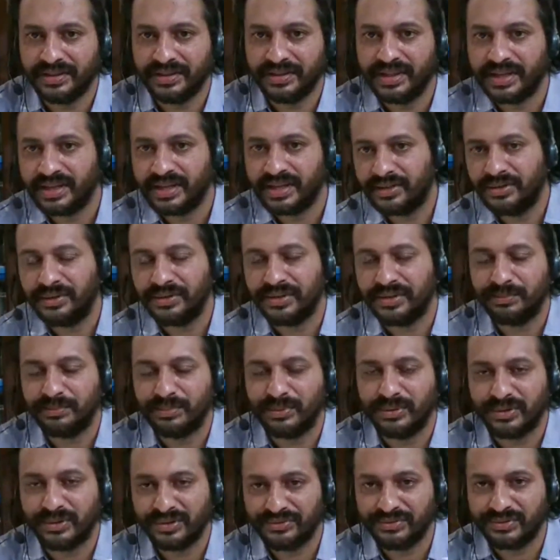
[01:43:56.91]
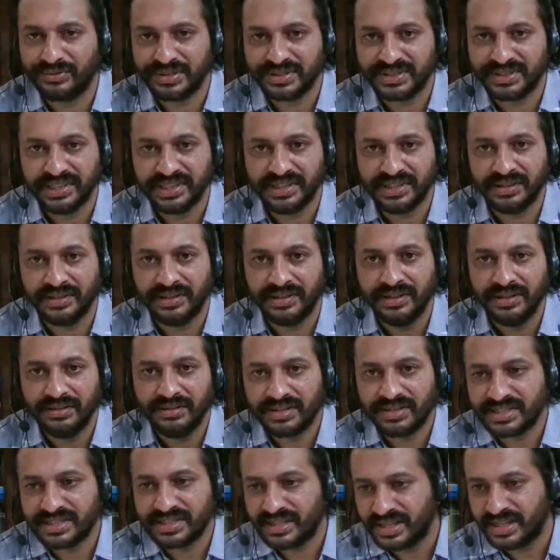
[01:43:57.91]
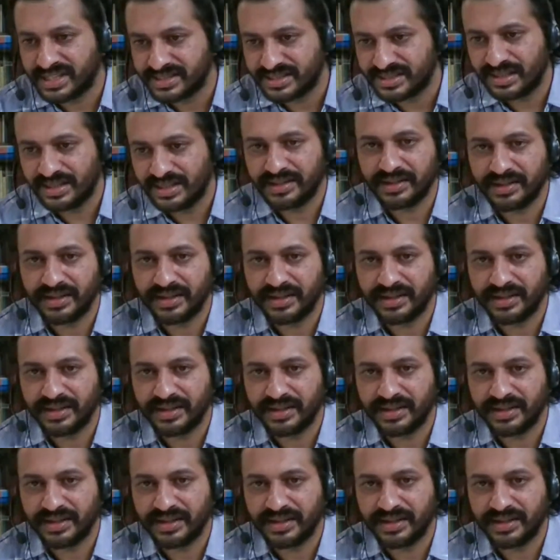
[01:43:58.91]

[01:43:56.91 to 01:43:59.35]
that the port of Cochin was an excellent